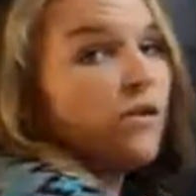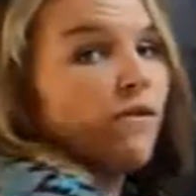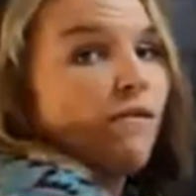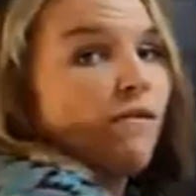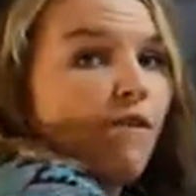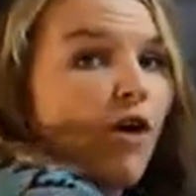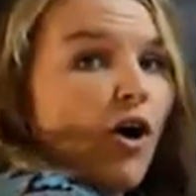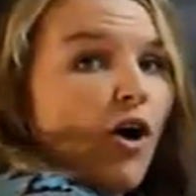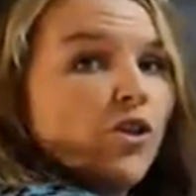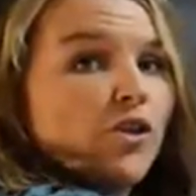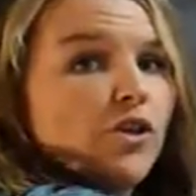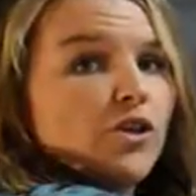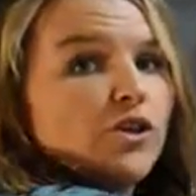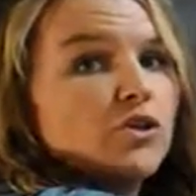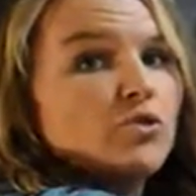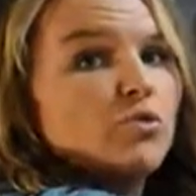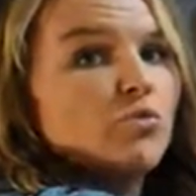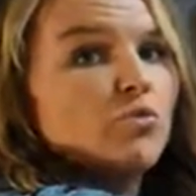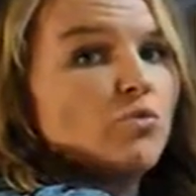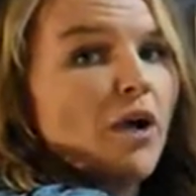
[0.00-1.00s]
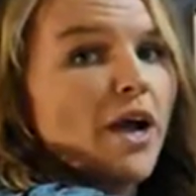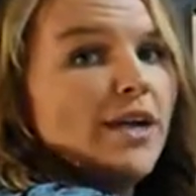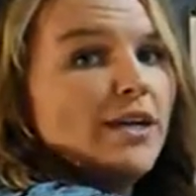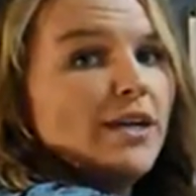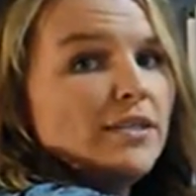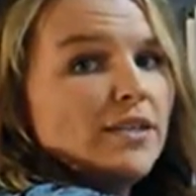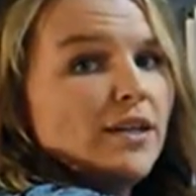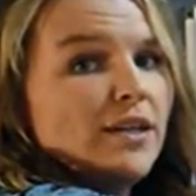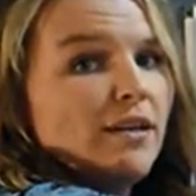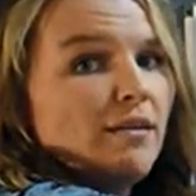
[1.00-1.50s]
what's the farthest
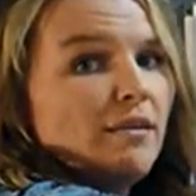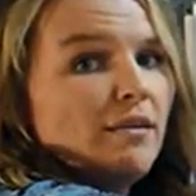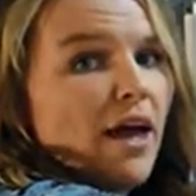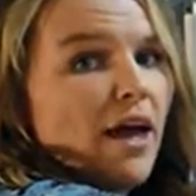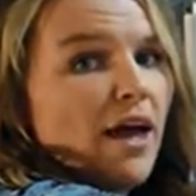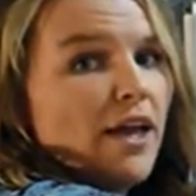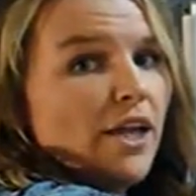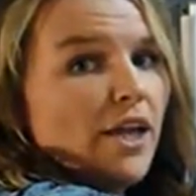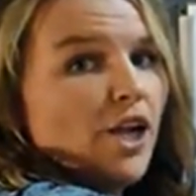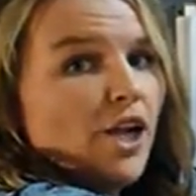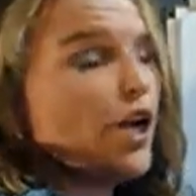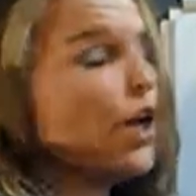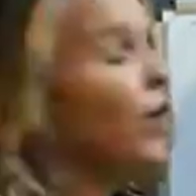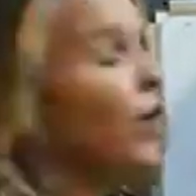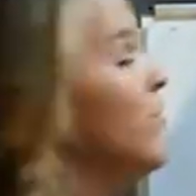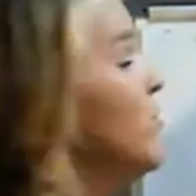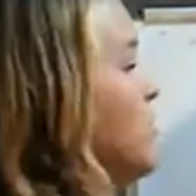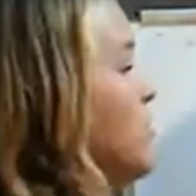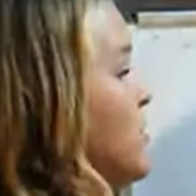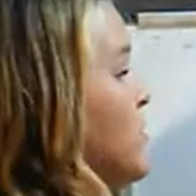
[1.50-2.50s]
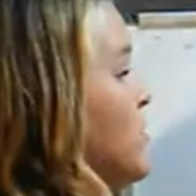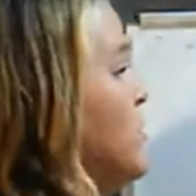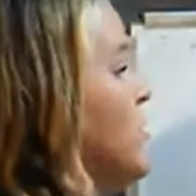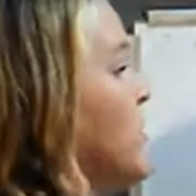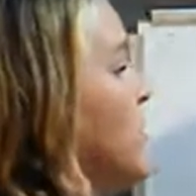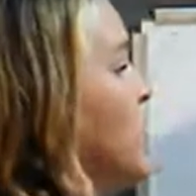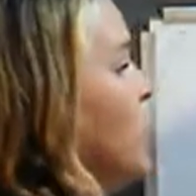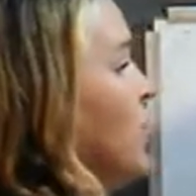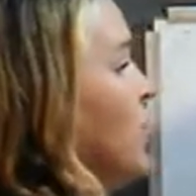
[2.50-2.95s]
right that it goes?